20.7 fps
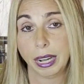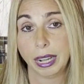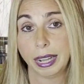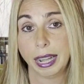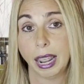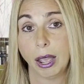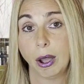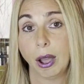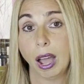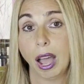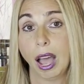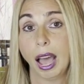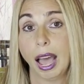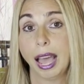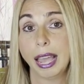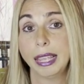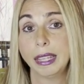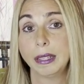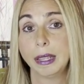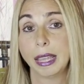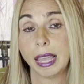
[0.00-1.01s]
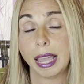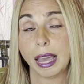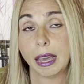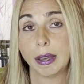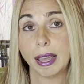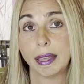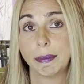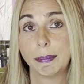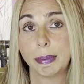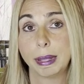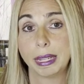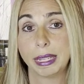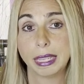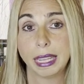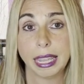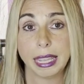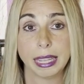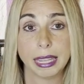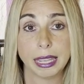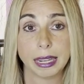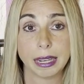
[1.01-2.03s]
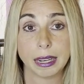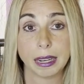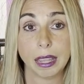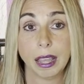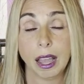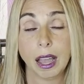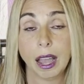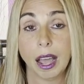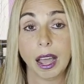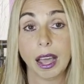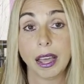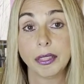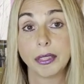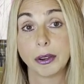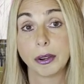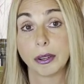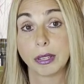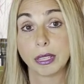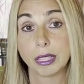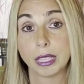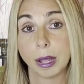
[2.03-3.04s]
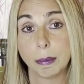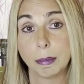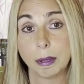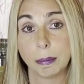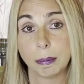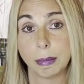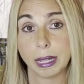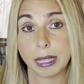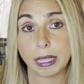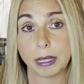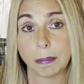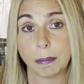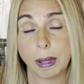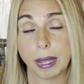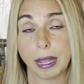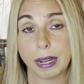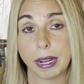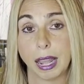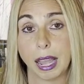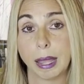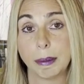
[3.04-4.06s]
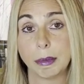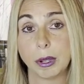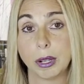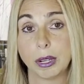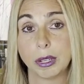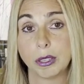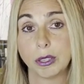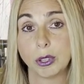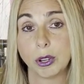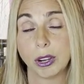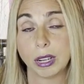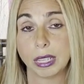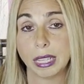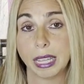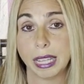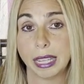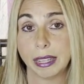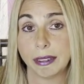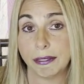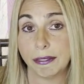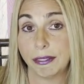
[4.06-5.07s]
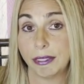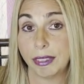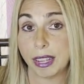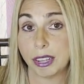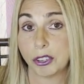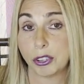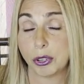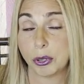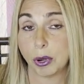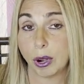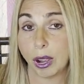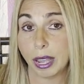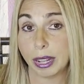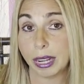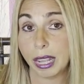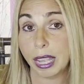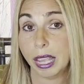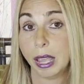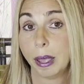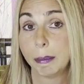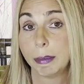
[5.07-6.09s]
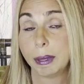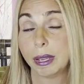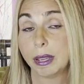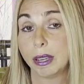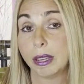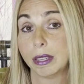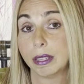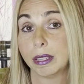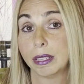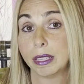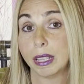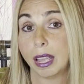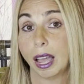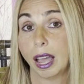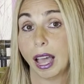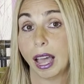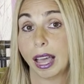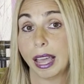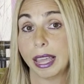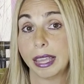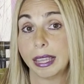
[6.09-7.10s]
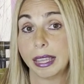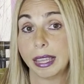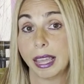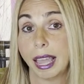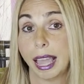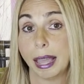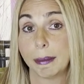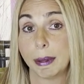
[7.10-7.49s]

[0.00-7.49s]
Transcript: Now, I have been taking other supplements, but I'm going to start taking Flexuron because I